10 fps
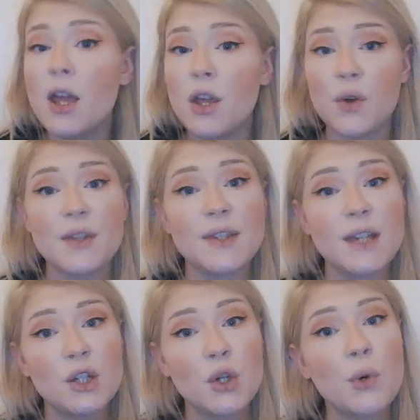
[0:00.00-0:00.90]
you can
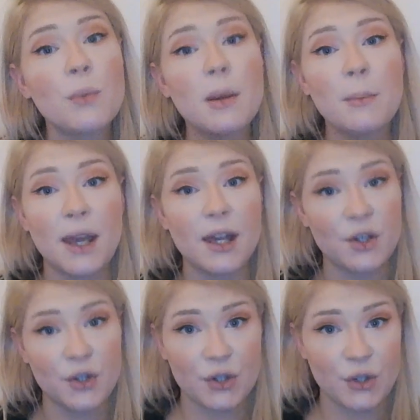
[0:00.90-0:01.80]
say to whom it may
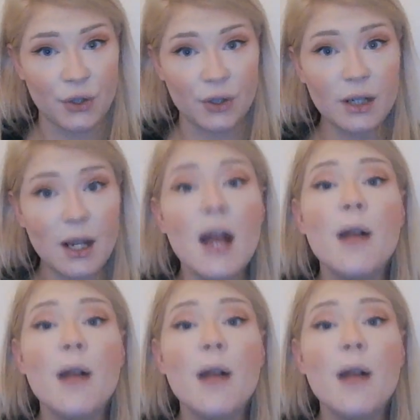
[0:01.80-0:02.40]
concern.